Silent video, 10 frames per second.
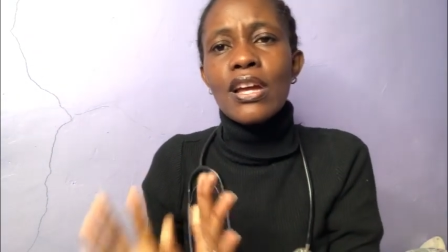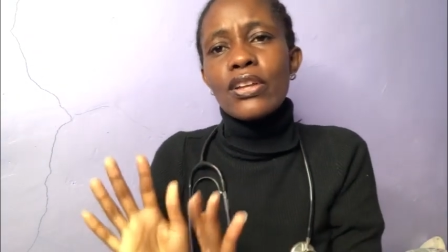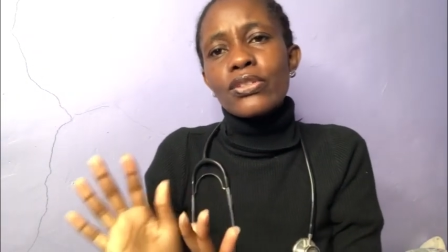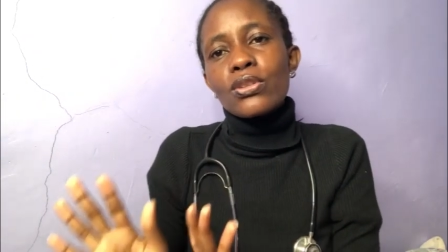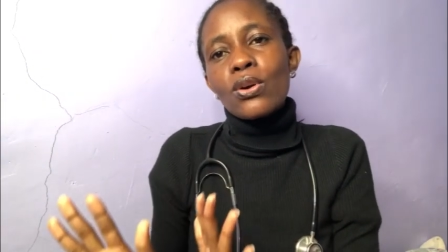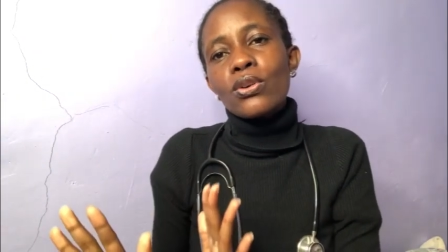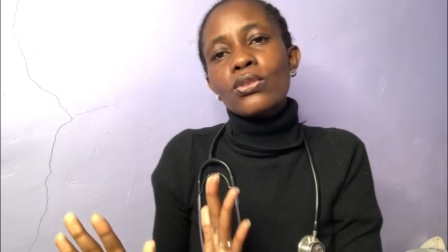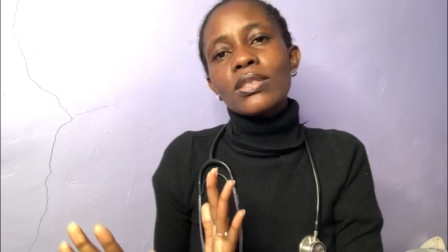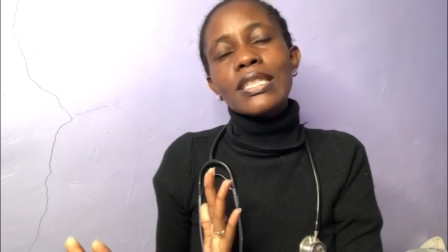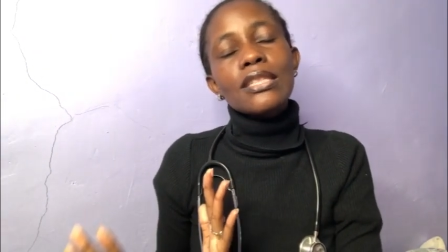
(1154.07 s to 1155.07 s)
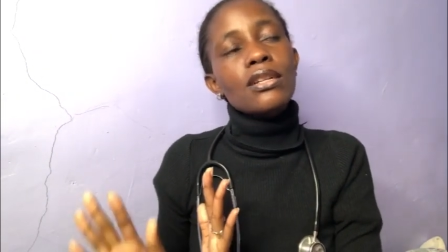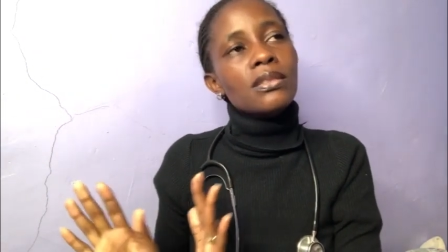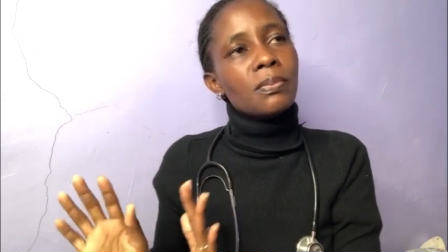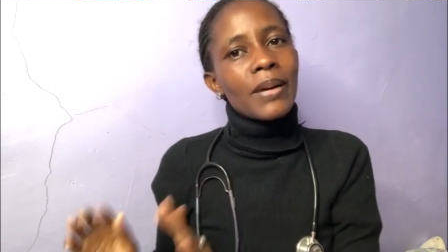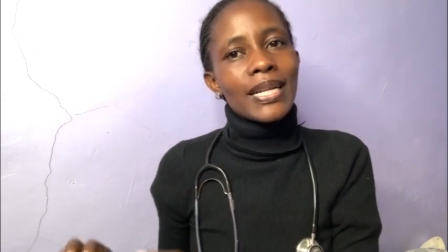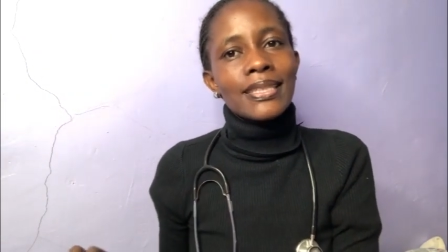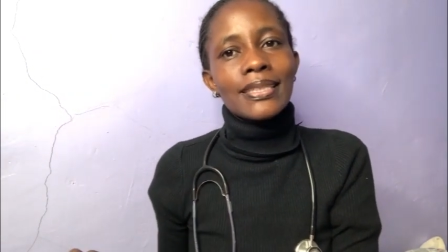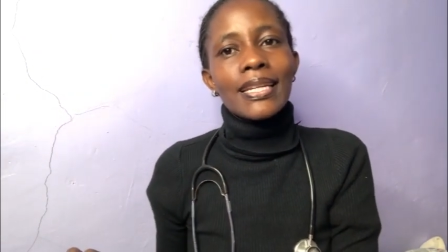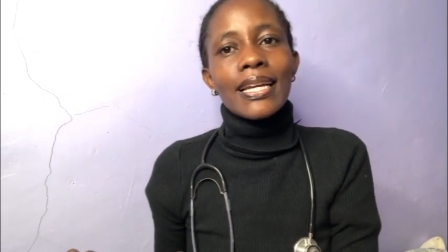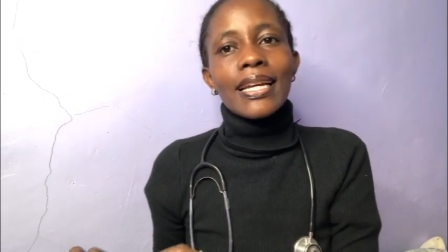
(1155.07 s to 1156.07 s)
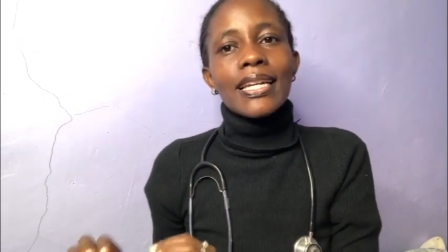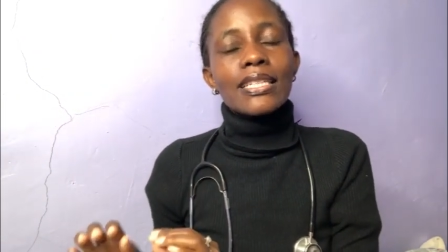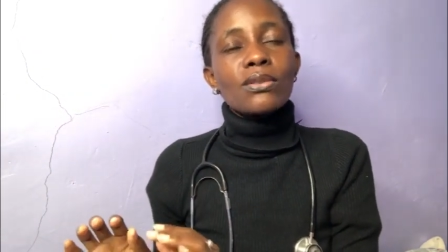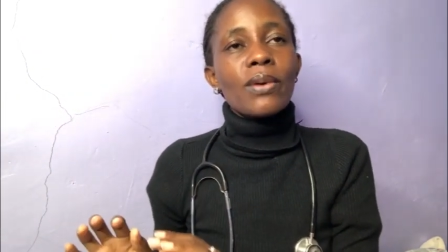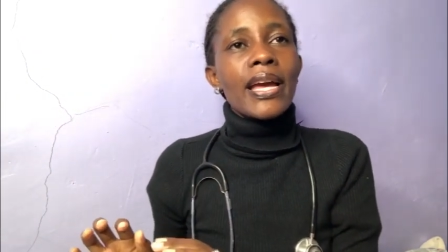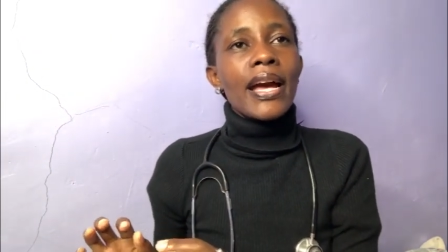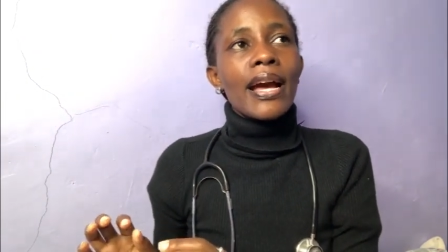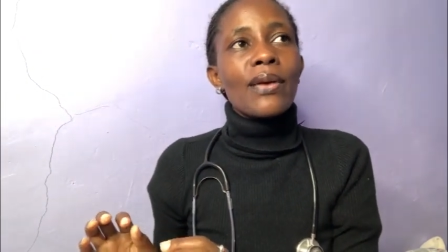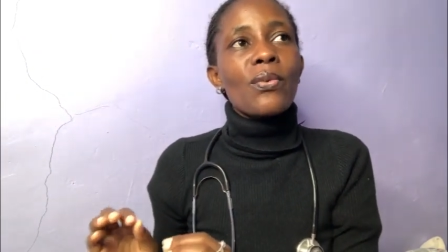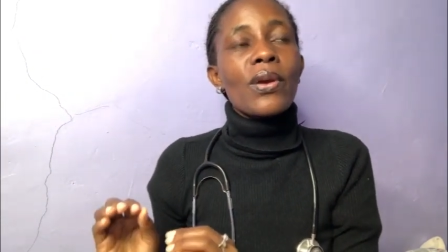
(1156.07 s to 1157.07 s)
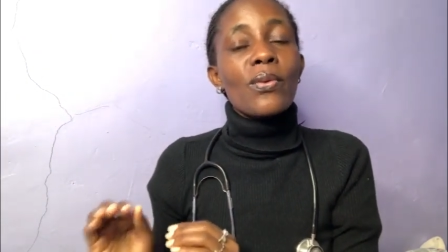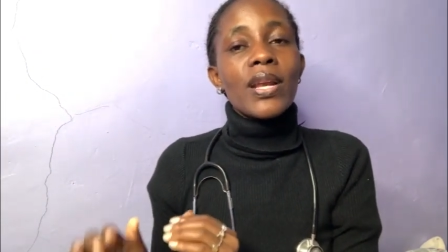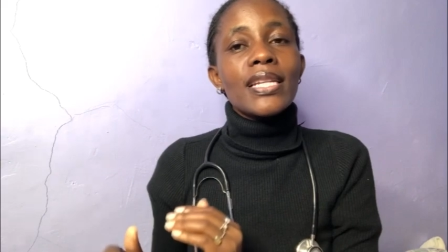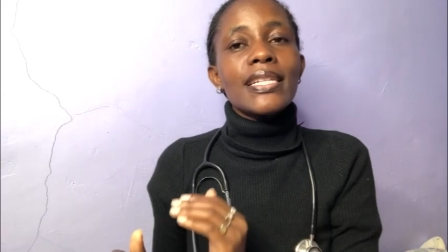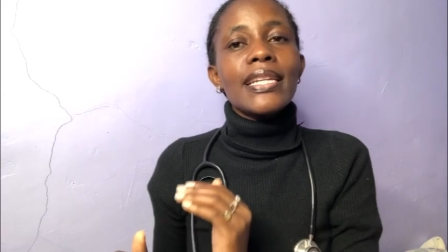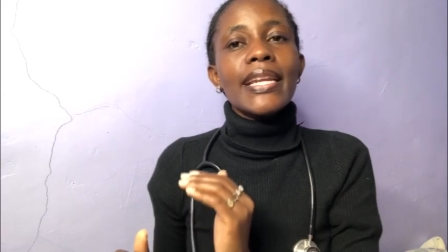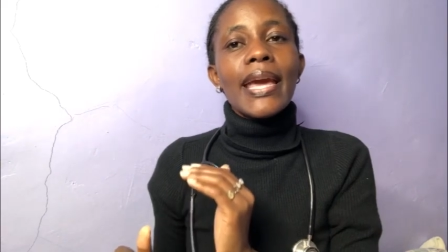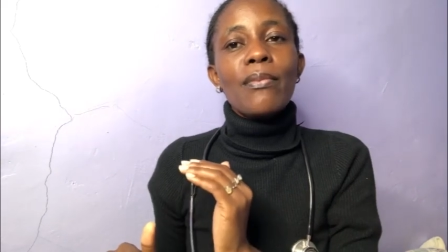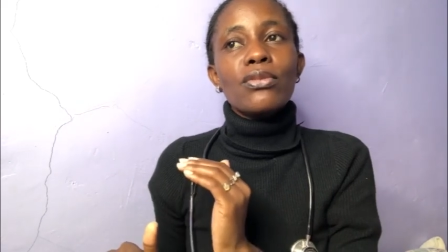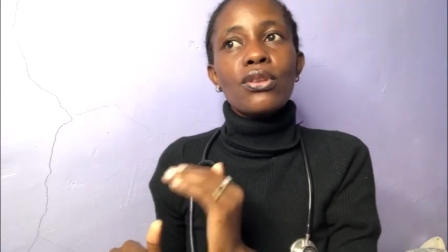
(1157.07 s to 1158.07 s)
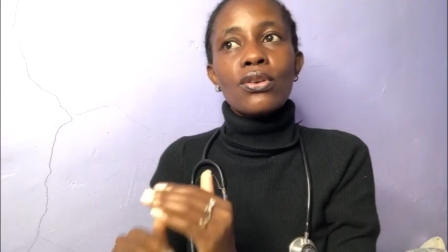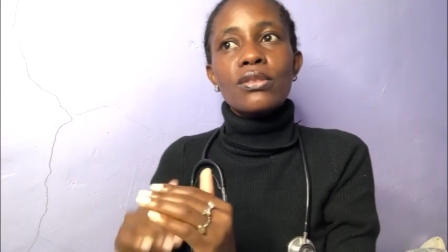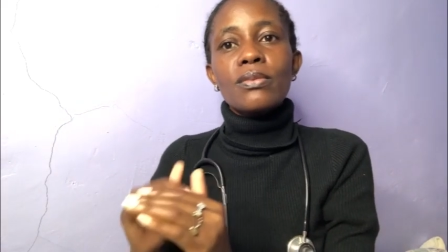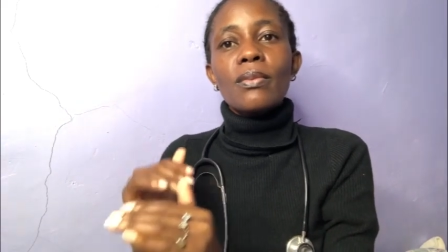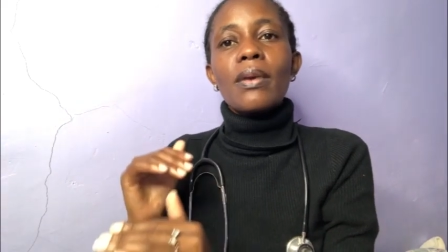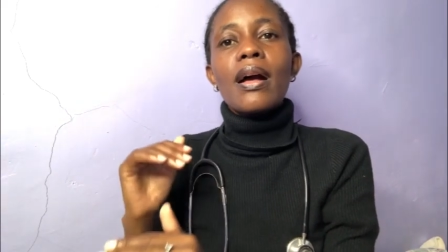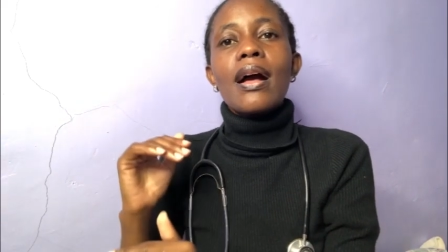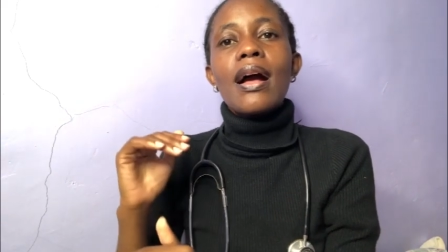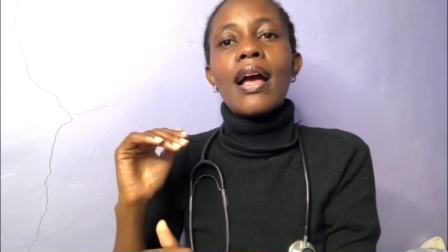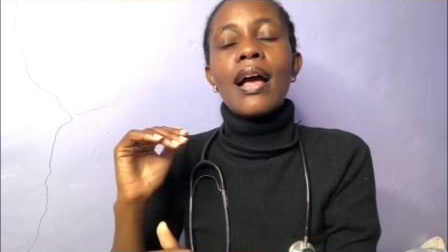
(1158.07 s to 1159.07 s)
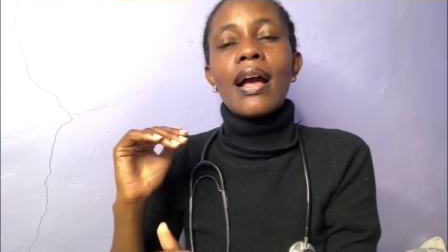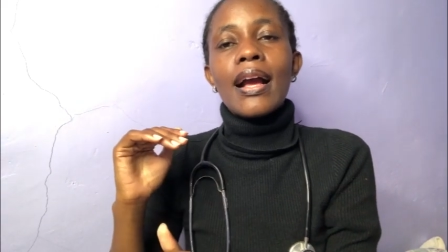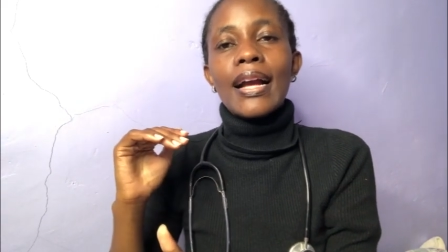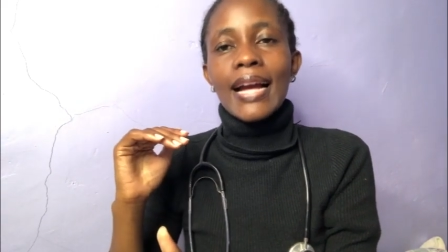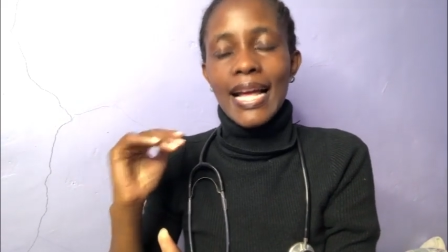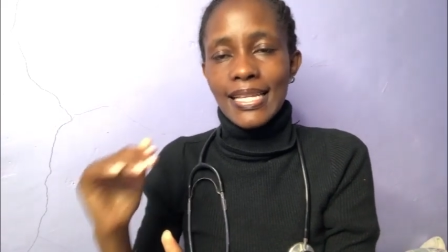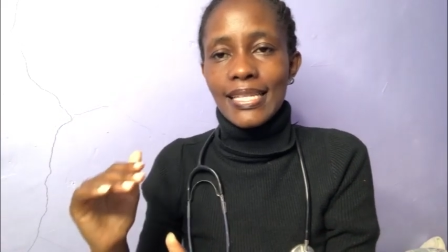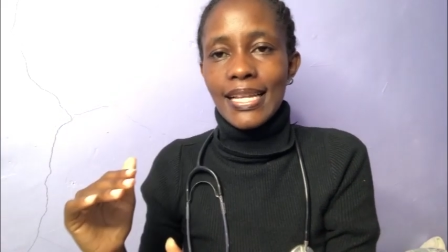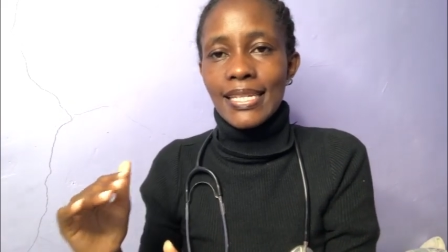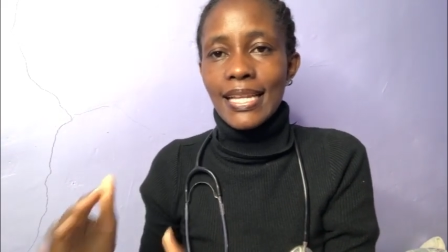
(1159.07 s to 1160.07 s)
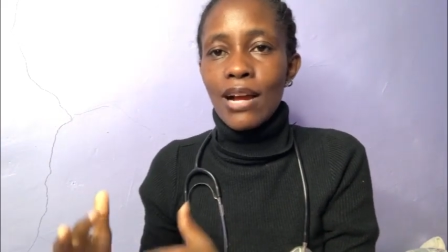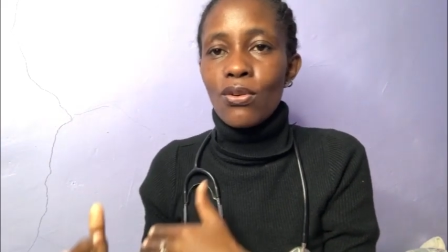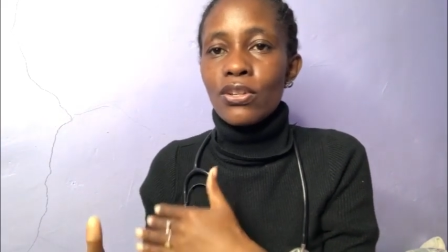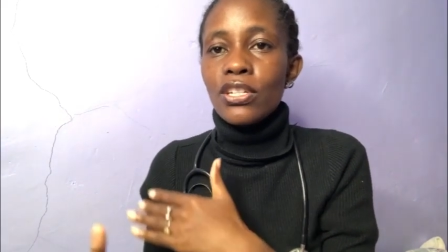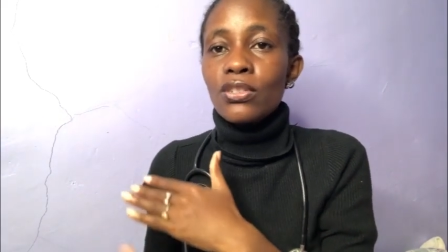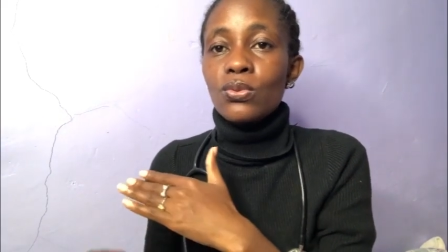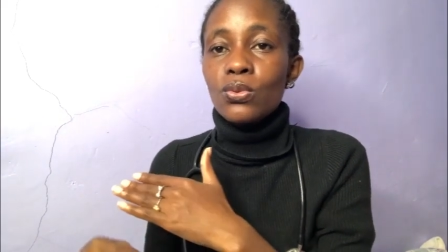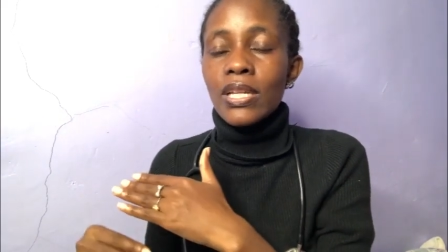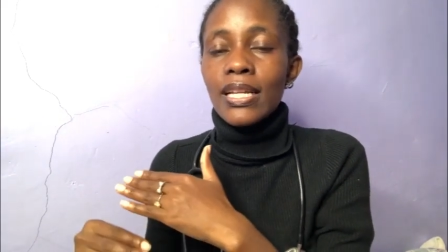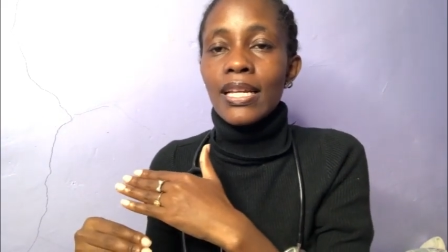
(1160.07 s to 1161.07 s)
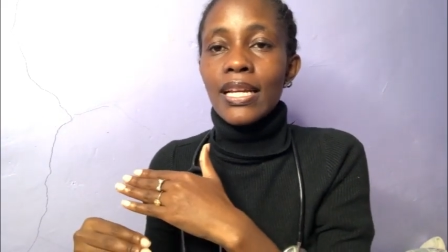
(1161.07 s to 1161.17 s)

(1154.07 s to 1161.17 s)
So you see, those parts is where we will name those cancers according to the